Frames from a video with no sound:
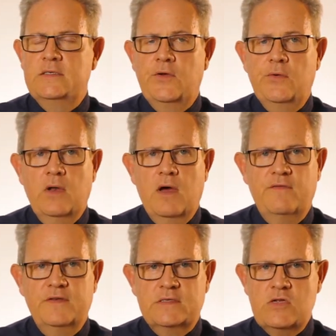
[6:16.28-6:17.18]
So your
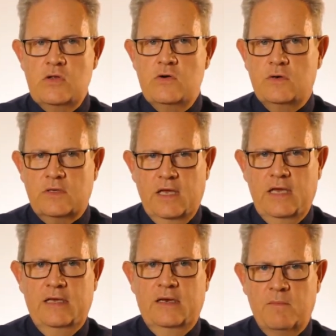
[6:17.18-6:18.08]
life is not
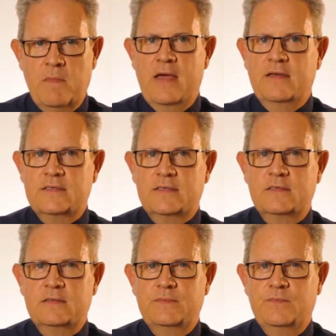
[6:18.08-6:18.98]
in a
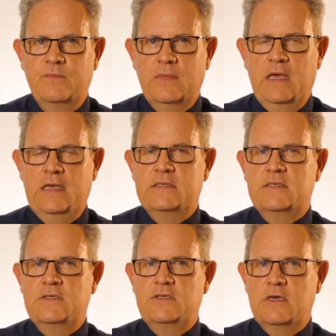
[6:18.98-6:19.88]
mess.
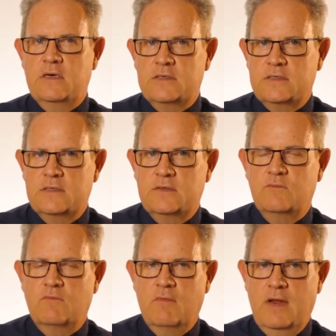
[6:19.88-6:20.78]
It's just
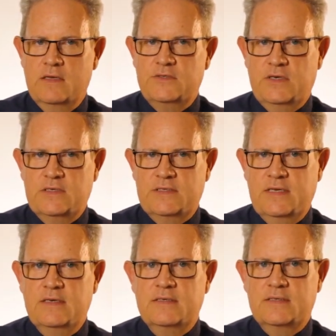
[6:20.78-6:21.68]

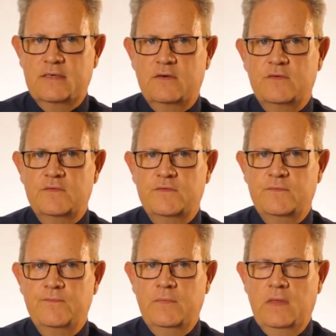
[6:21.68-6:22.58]
readjusting itself.
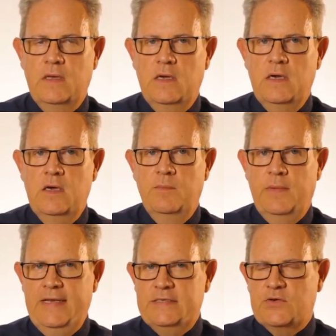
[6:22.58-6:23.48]

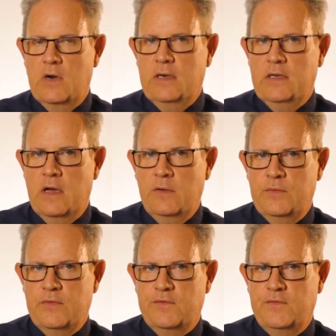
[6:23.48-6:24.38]
Please try and go
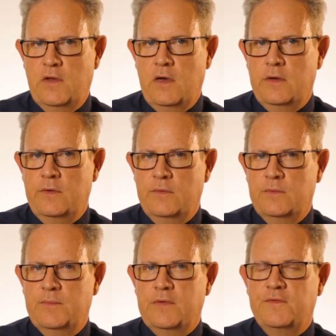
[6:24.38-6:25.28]
with the flow,
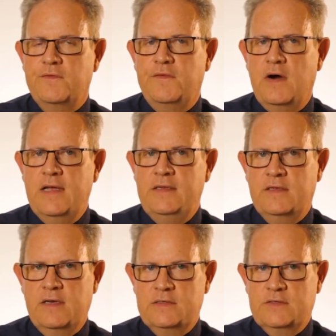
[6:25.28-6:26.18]
but
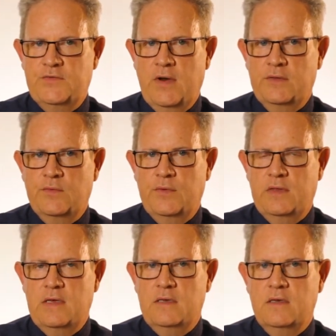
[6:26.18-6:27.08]
find that strength
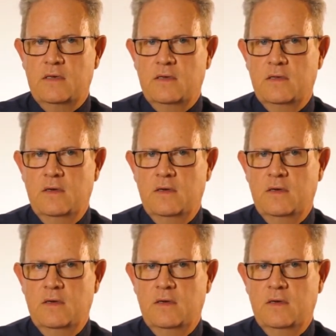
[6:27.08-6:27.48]
within